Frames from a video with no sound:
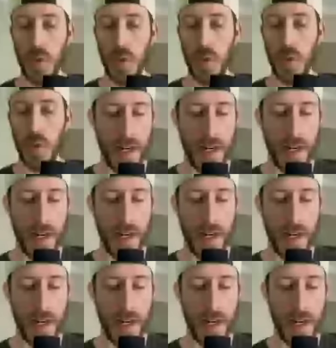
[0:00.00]
Meinerz,
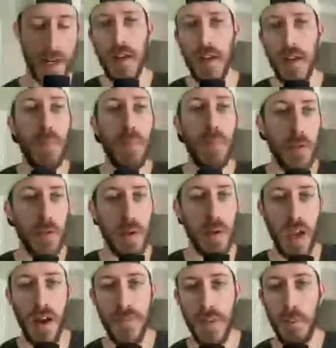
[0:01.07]
rather, both being
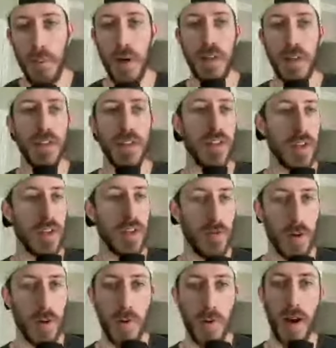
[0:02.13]
off the books, it's going to
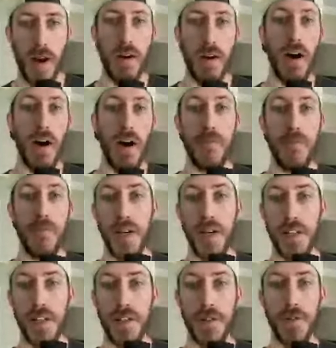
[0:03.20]
require a lot of money
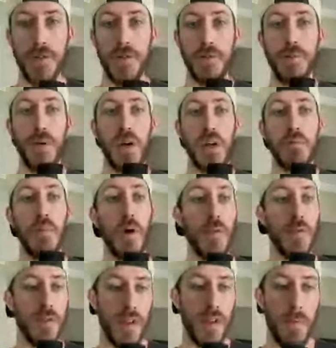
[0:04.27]
to bring both
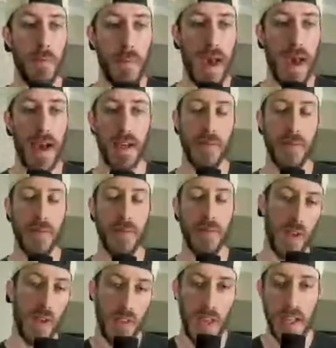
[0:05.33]
of them back,
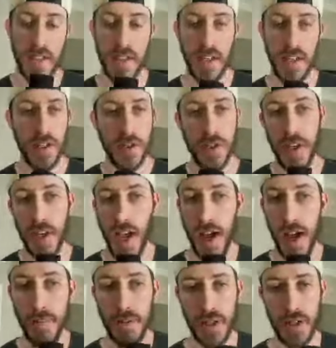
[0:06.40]
and that's an interesting
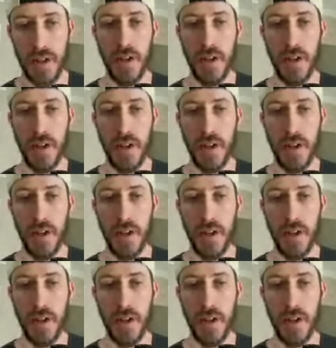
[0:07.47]
option.